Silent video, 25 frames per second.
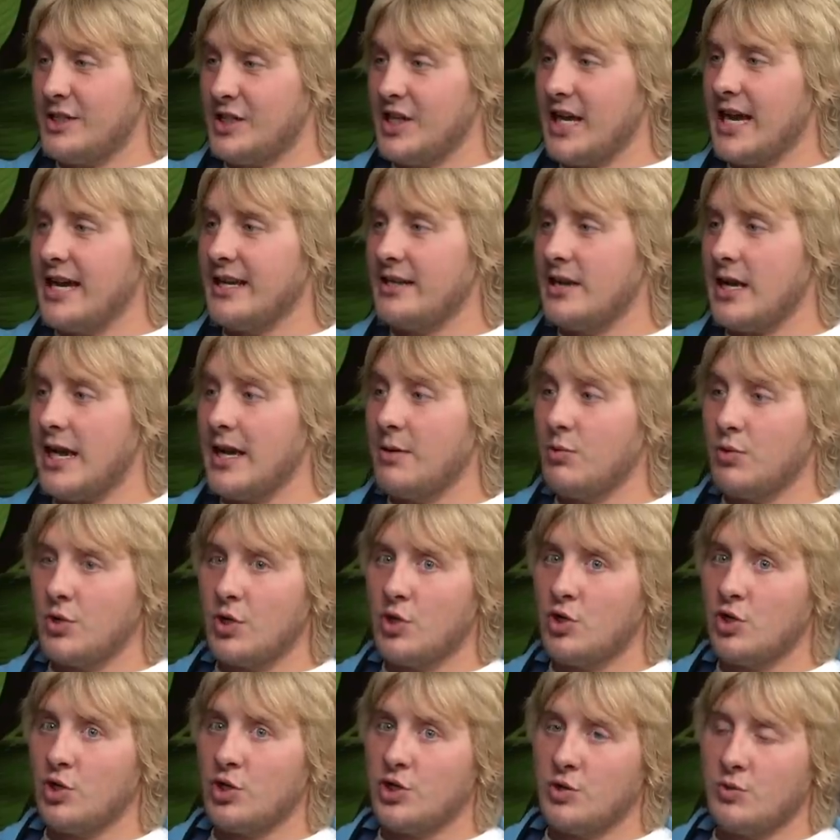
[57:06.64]
see, I would have
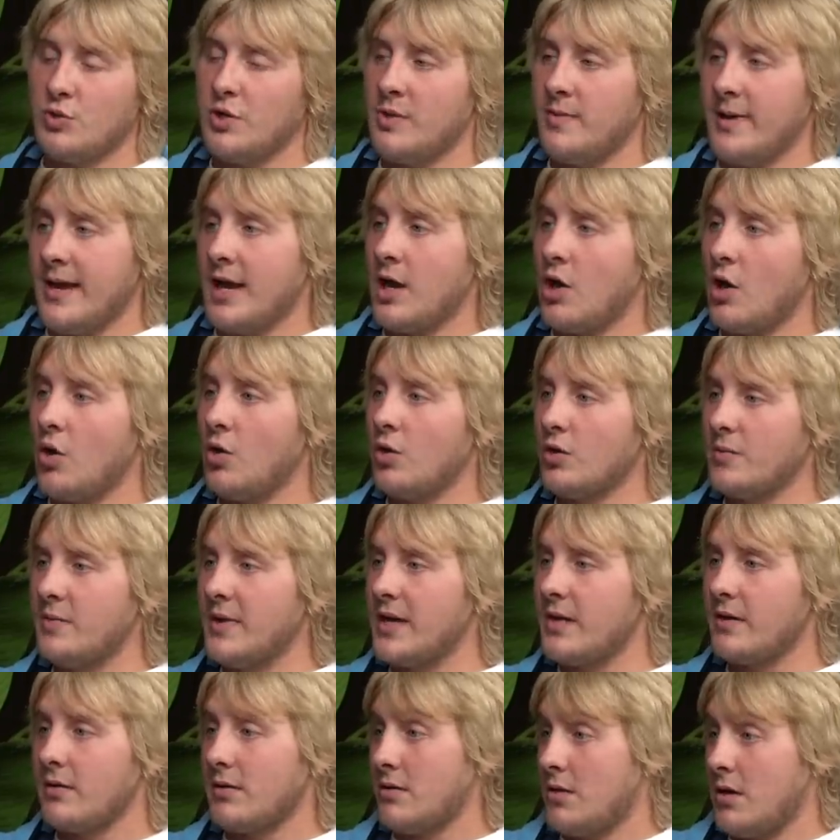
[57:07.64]
thought it would have been cold,
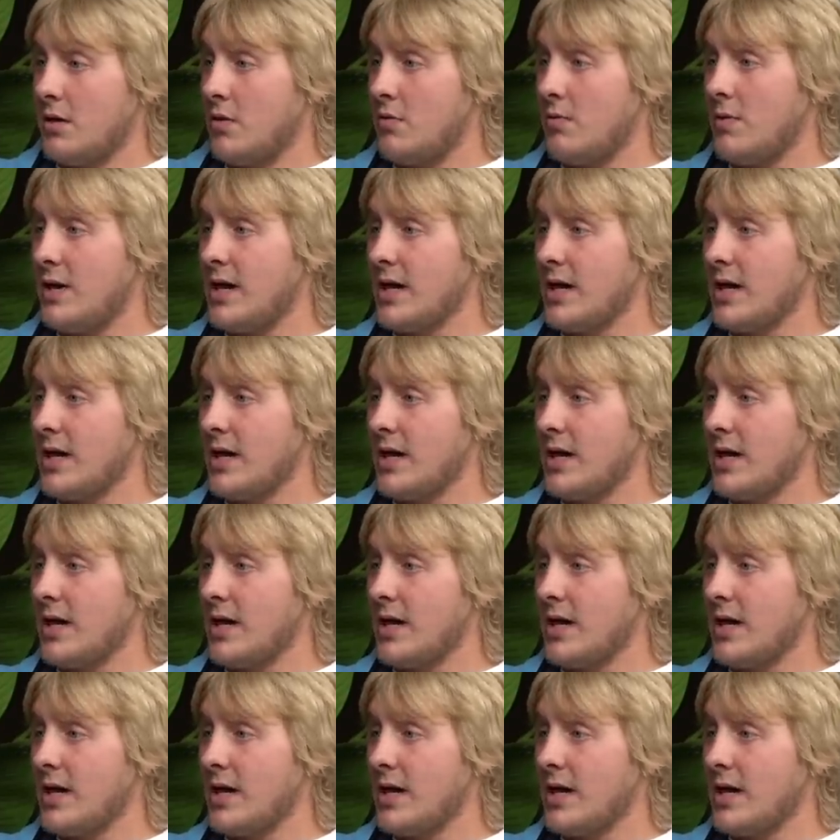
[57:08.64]
mate. Don't know why.